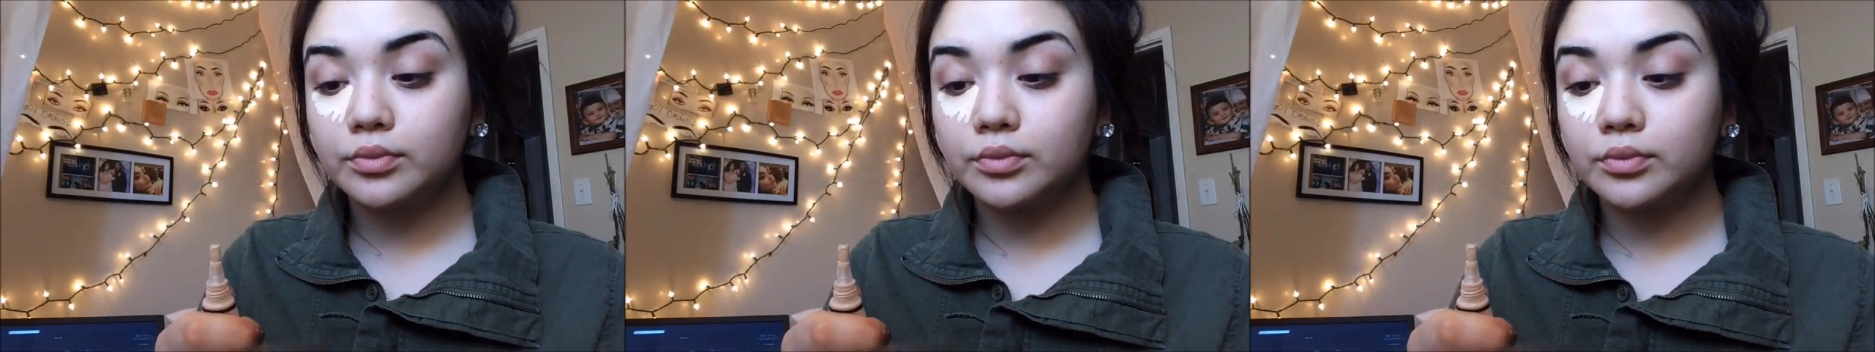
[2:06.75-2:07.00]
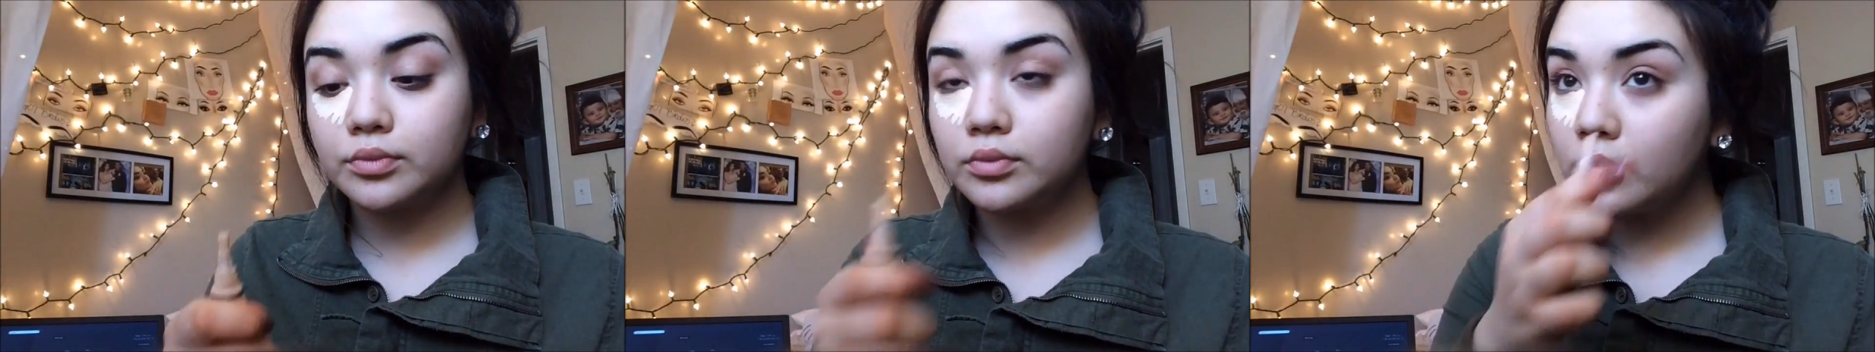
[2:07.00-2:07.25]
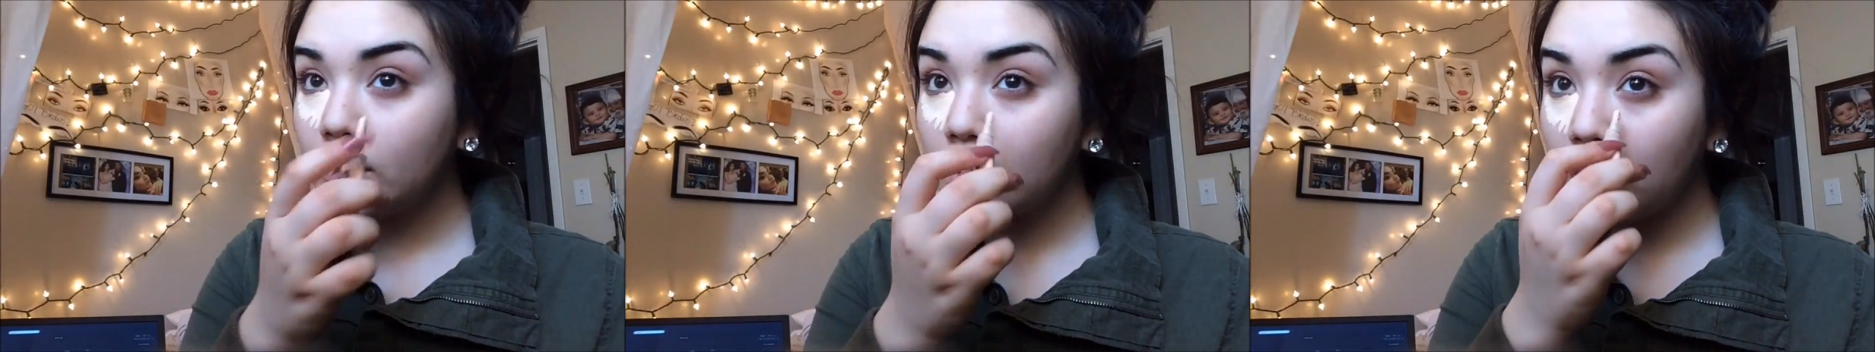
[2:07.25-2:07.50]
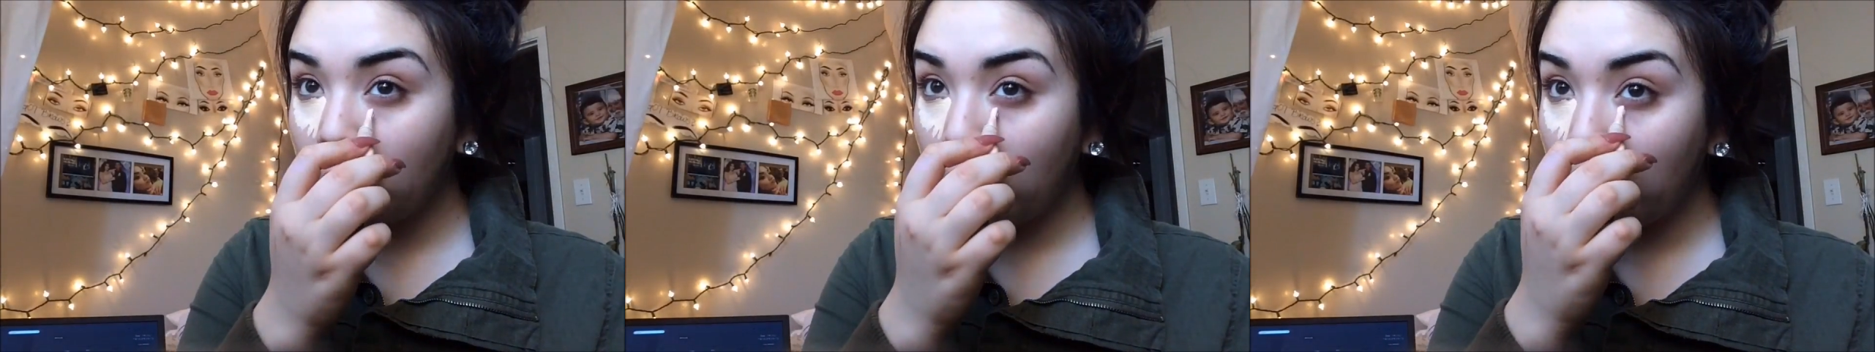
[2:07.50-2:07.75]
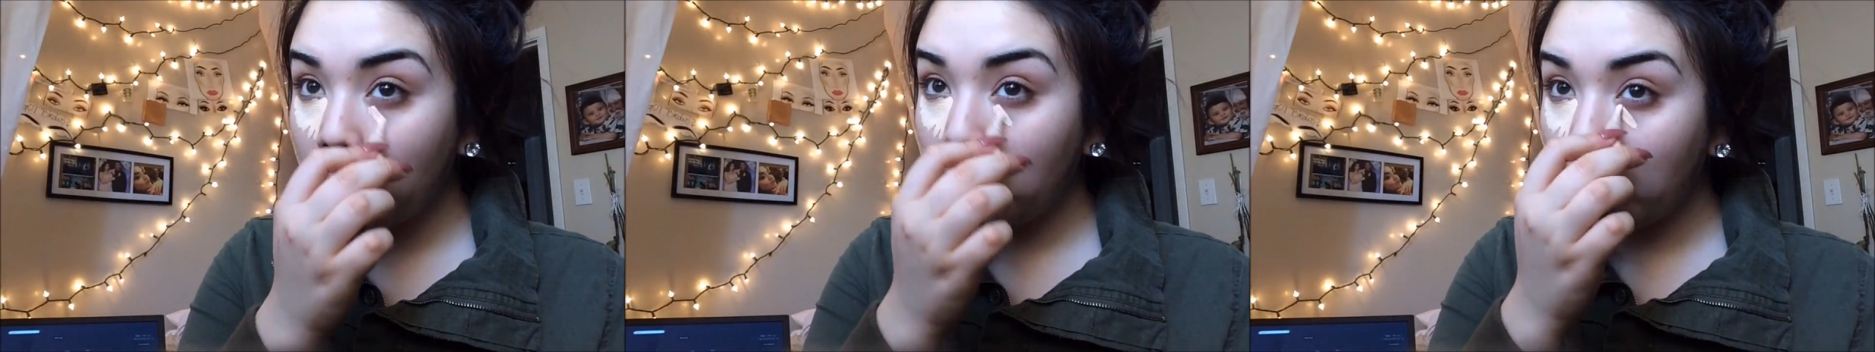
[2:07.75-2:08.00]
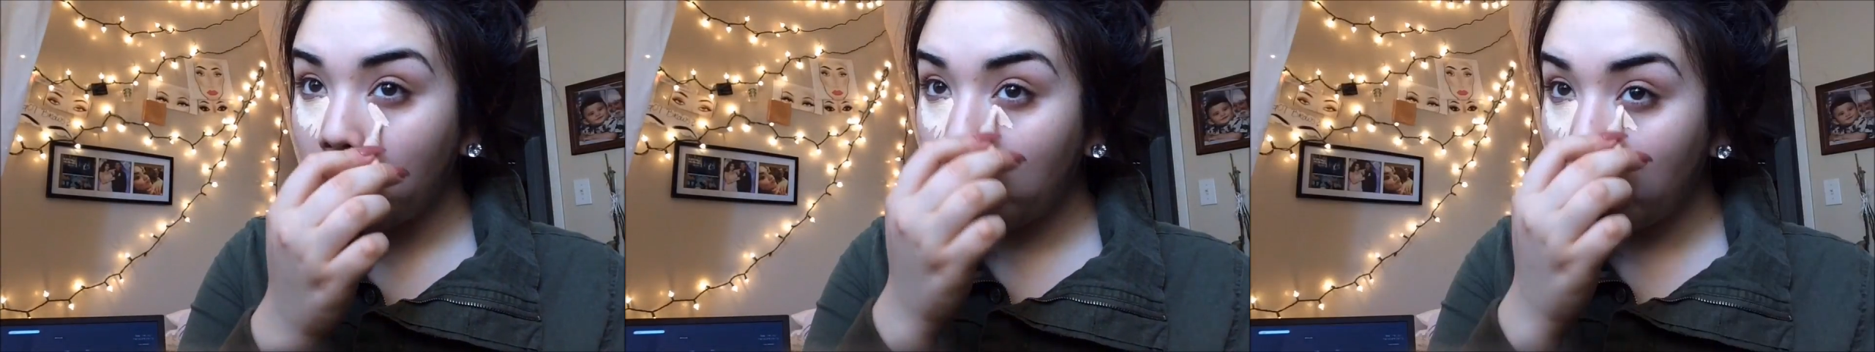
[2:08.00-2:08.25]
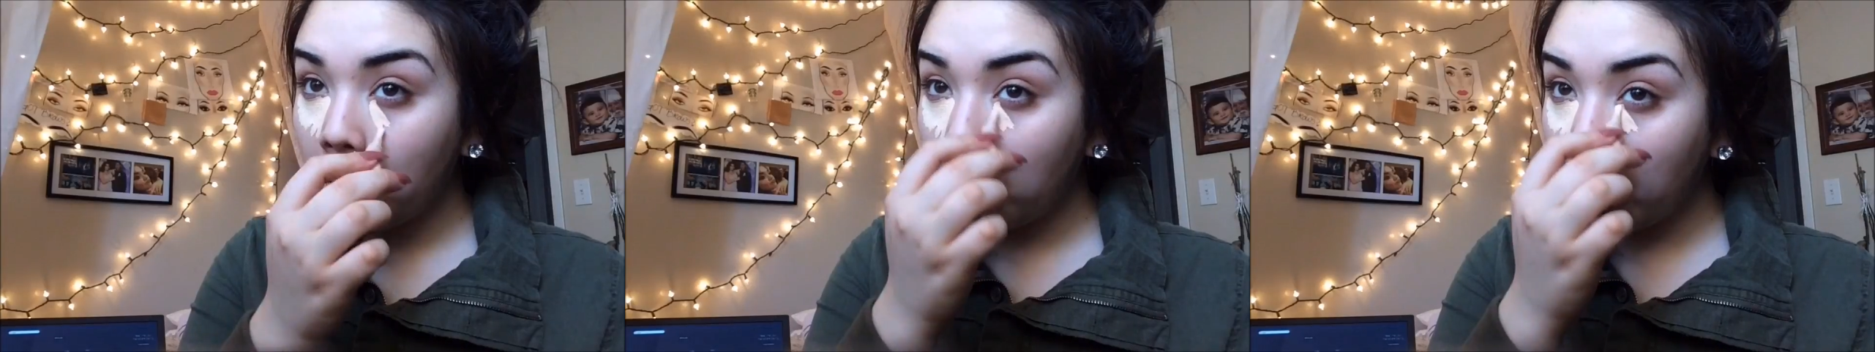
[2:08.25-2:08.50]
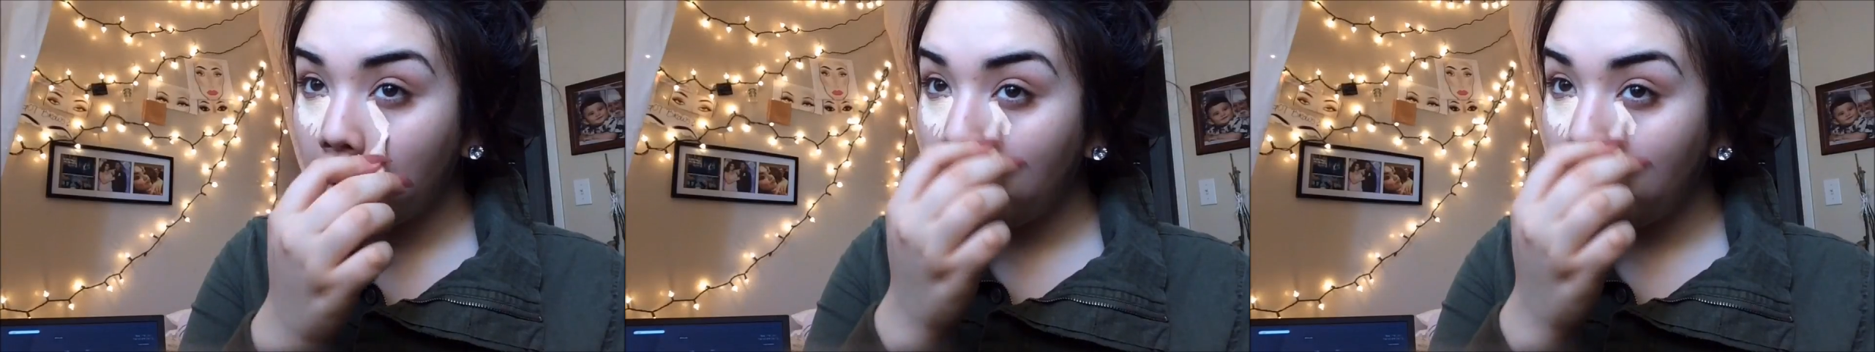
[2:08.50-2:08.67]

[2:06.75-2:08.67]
because I want to match my neck.